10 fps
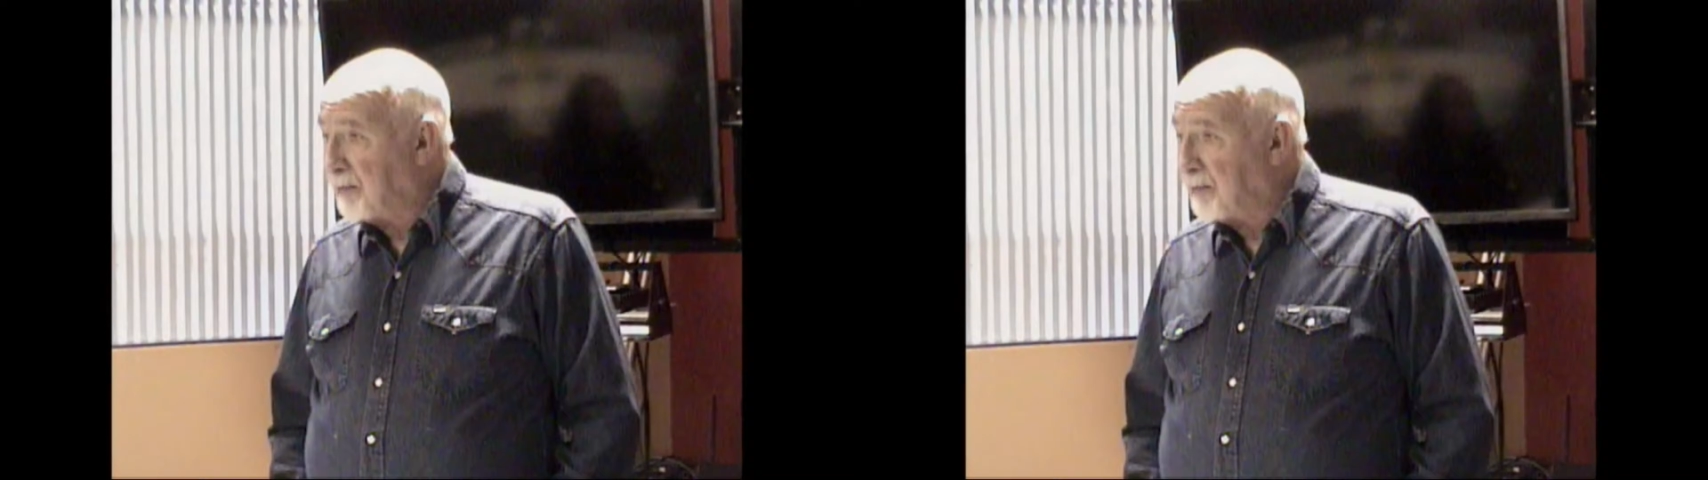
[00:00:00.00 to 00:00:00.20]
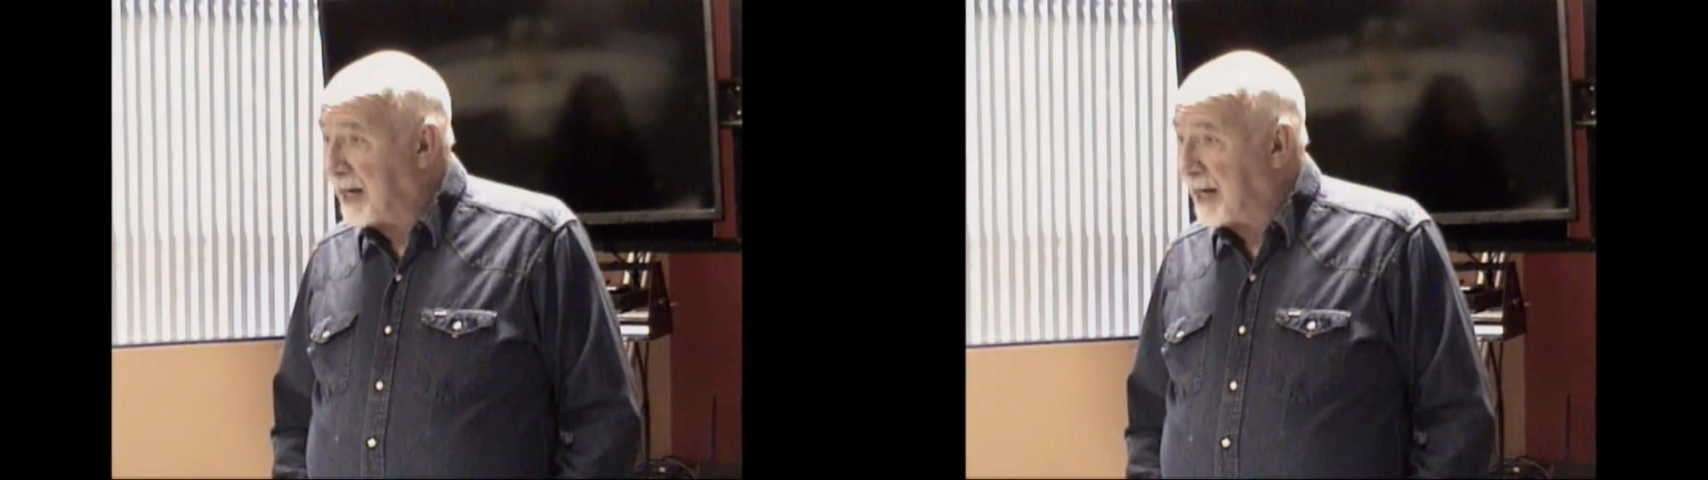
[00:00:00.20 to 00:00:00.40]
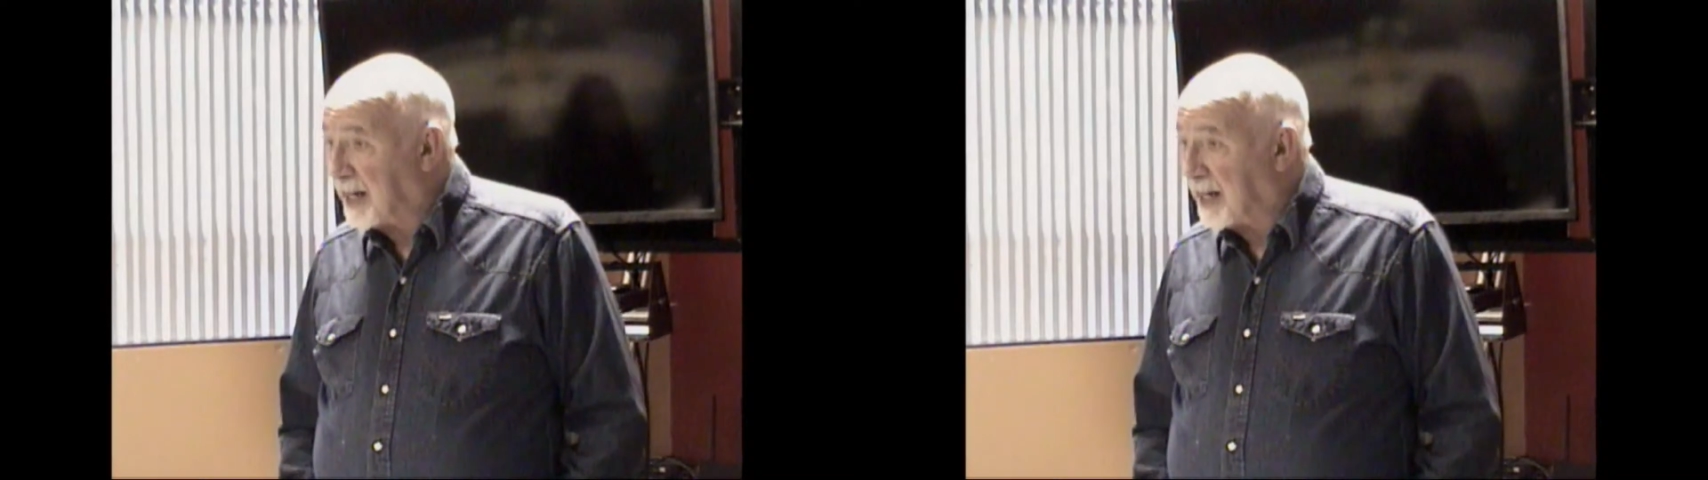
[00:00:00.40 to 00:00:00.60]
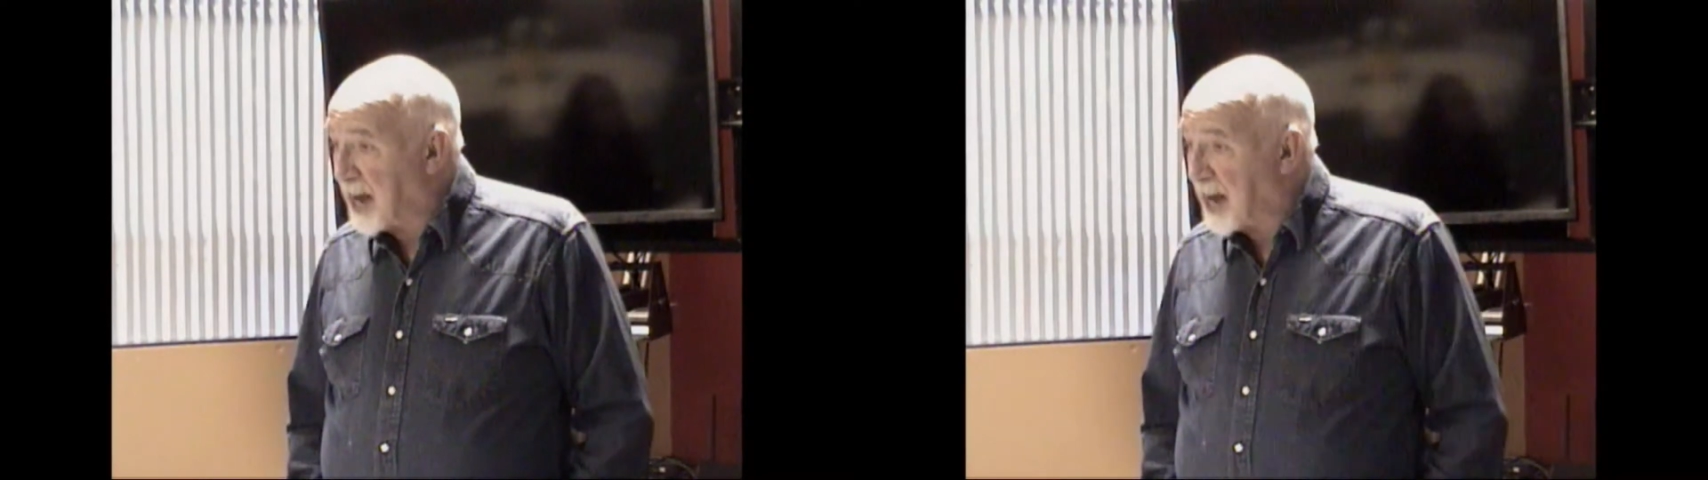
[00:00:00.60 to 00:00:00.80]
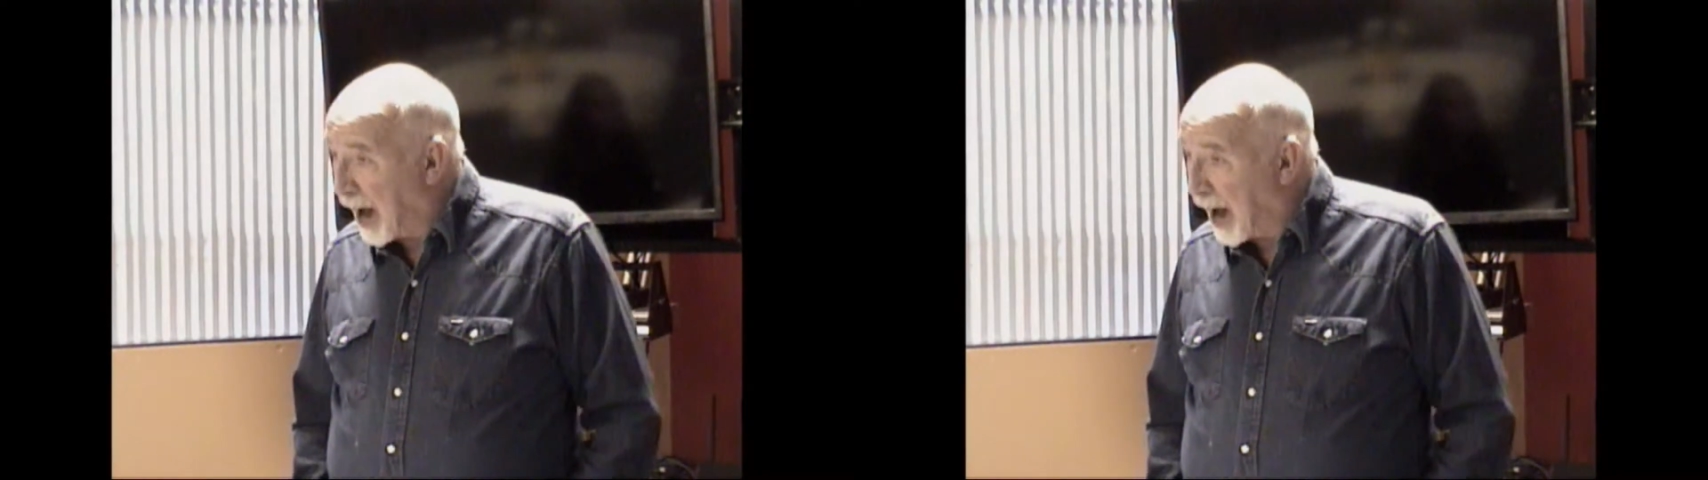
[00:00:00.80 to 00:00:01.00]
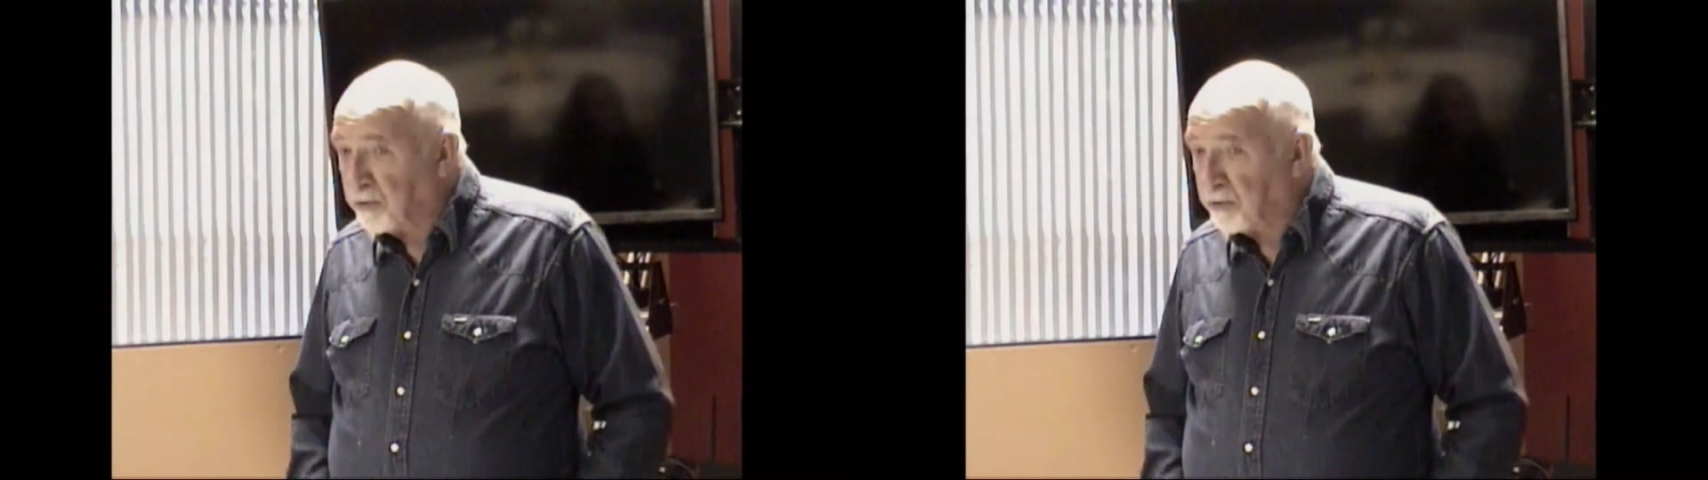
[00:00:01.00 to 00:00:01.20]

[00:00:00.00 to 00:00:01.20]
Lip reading: mean in his house,